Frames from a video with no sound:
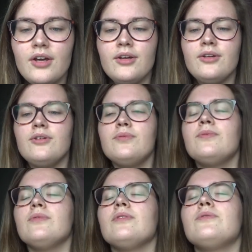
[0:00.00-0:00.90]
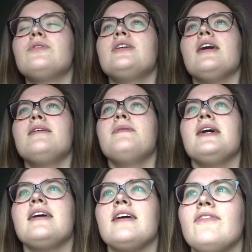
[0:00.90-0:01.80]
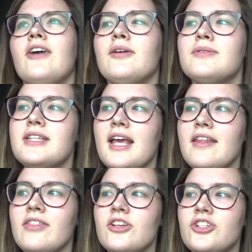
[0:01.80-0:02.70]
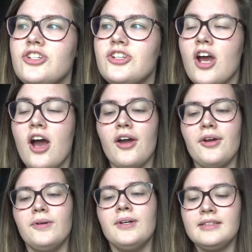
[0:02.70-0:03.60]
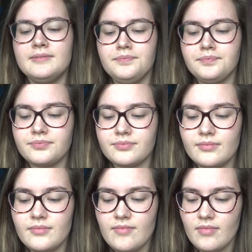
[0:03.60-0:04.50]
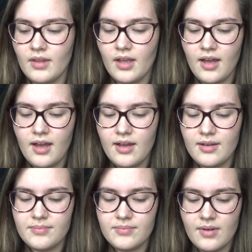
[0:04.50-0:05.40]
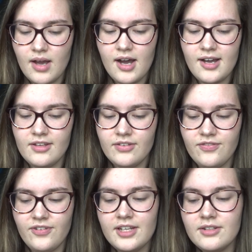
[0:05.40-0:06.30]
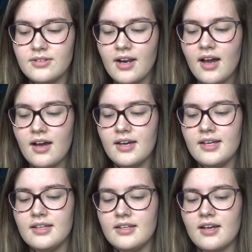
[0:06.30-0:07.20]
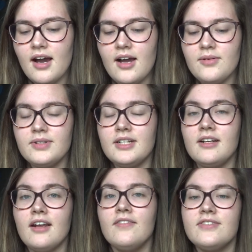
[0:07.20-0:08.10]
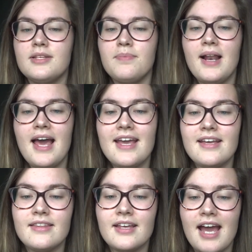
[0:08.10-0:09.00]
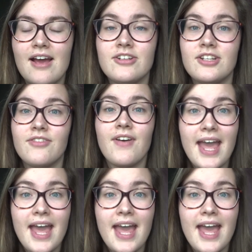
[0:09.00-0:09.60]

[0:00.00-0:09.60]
Who would I be if I was in the show? I feel like I would love to play the character of